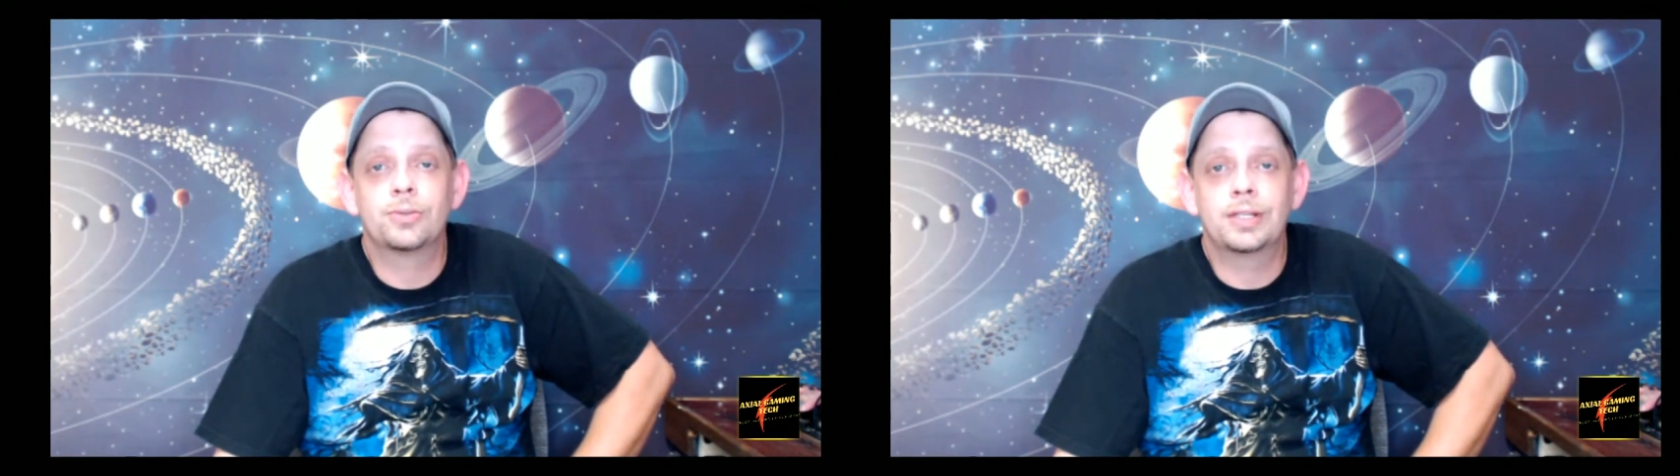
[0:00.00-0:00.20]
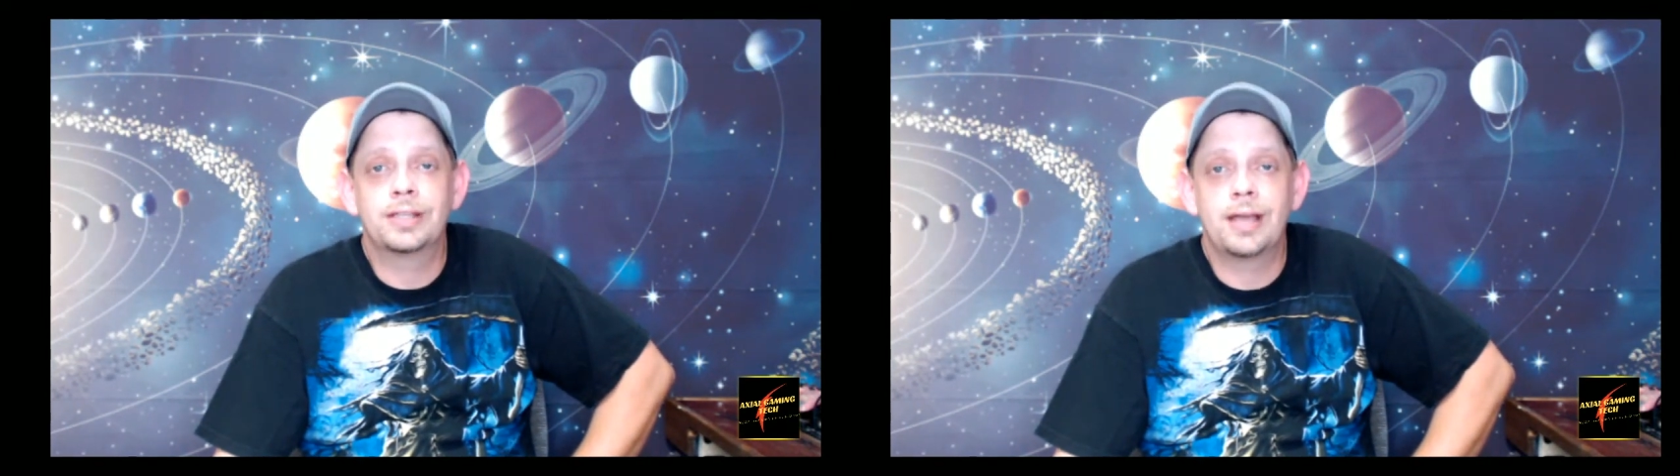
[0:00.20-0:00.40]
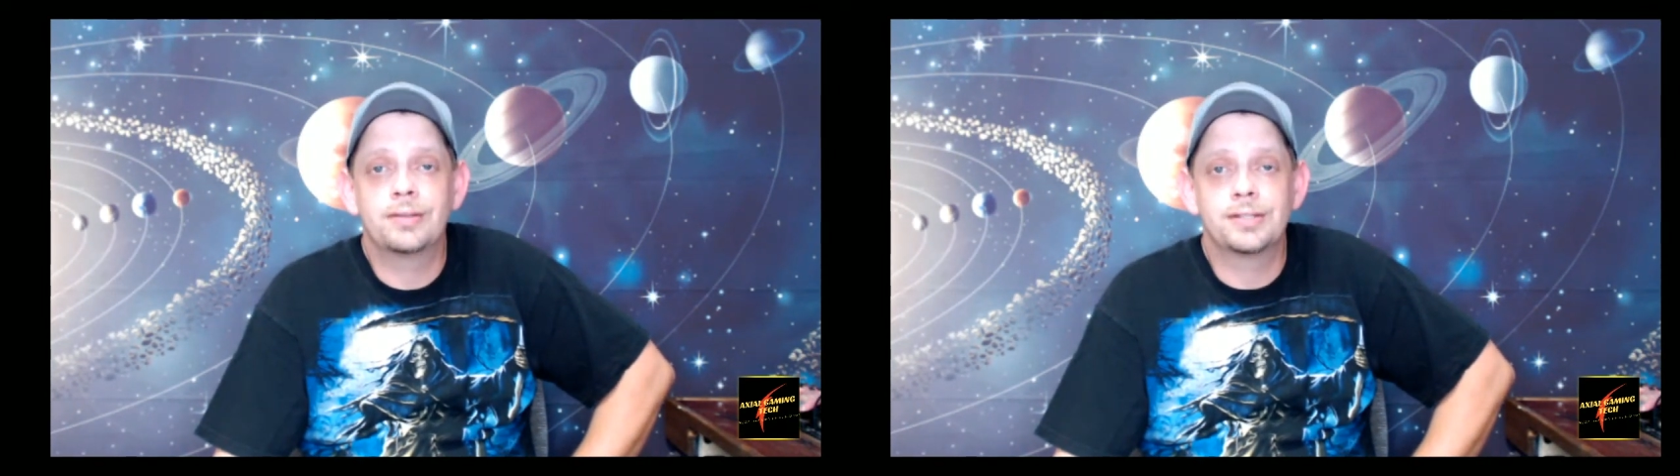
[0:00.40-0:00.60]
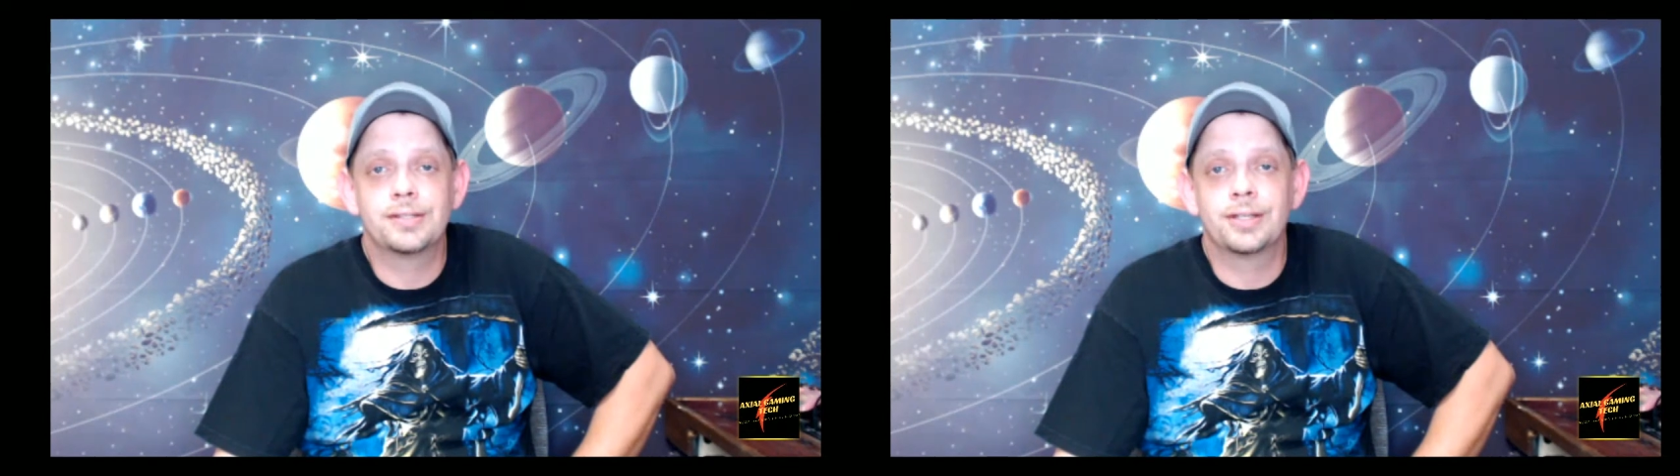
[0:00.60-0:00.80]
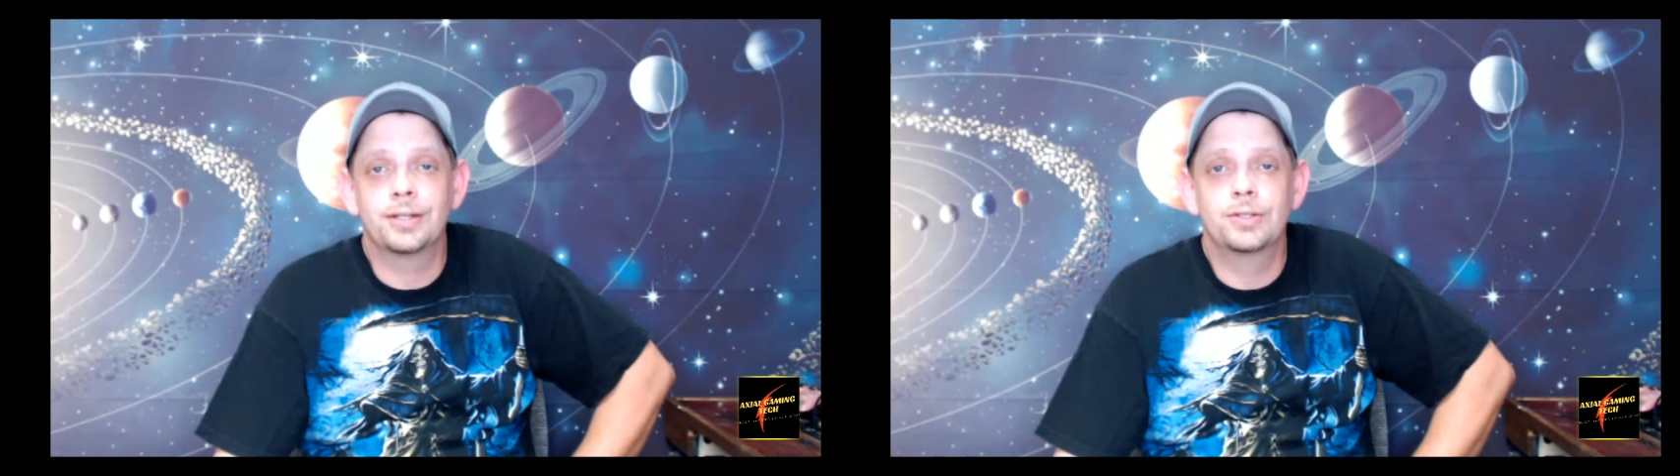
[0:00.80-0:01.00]
3000
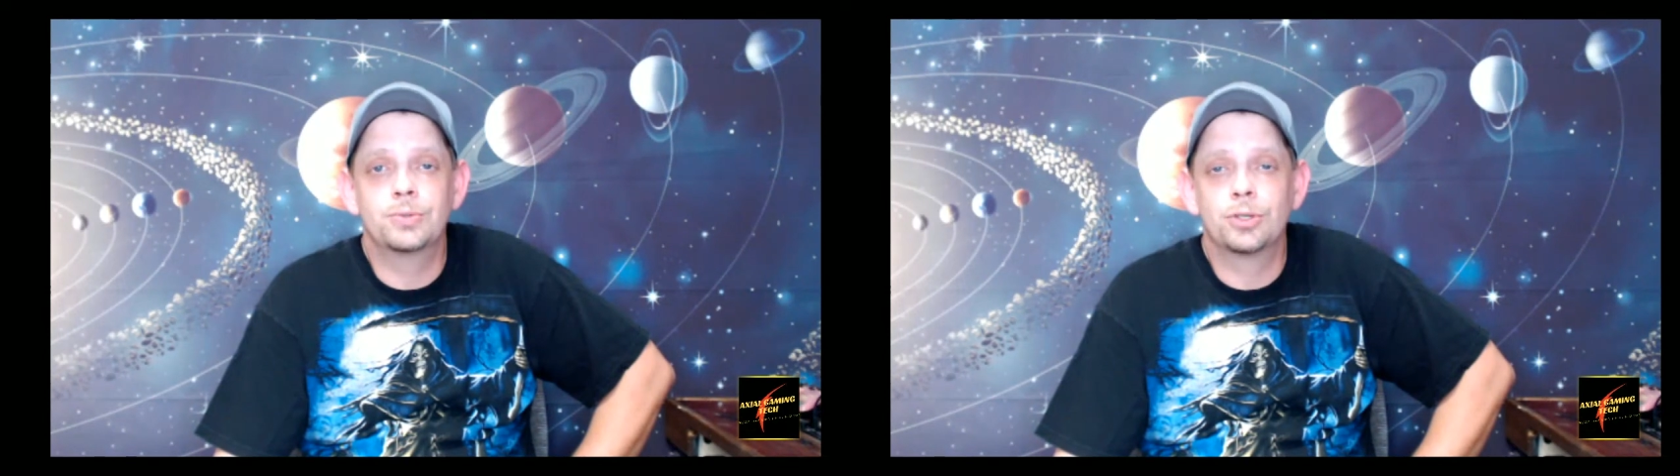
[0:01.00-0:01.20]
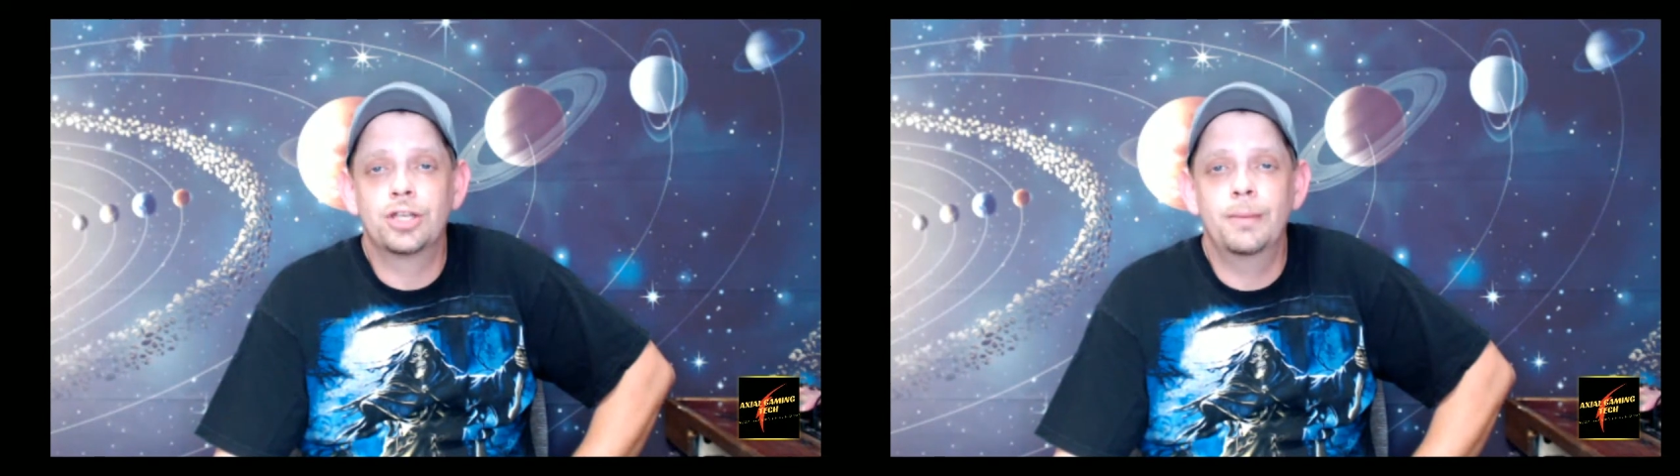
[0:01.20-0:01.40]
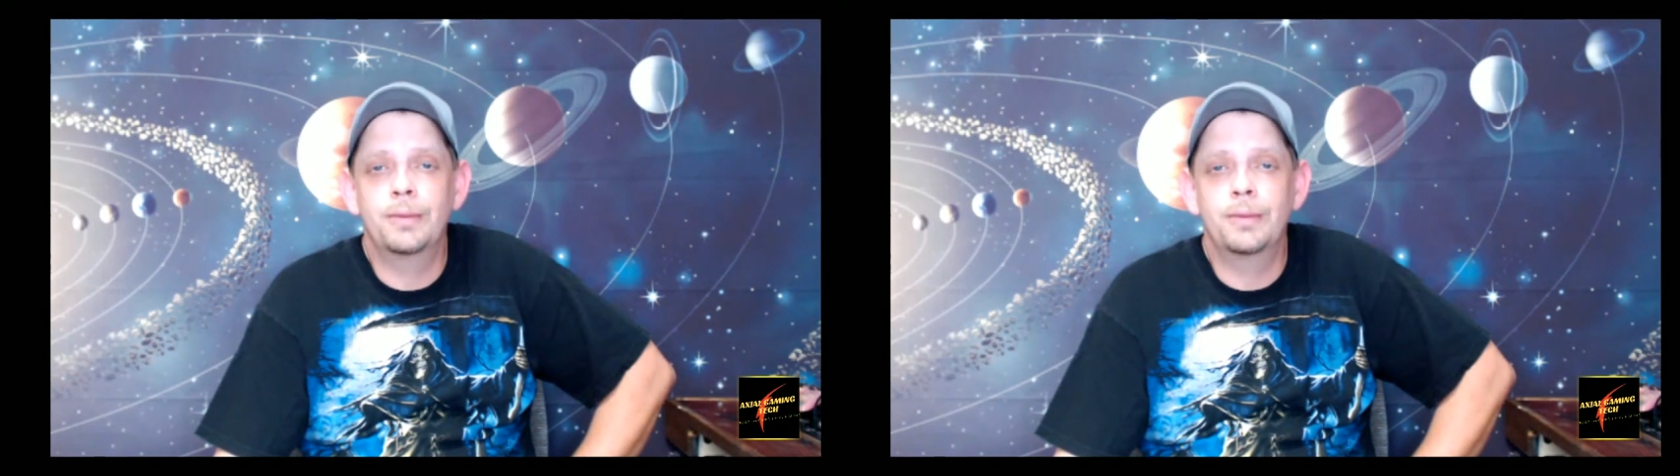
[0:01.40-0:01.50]
series will come in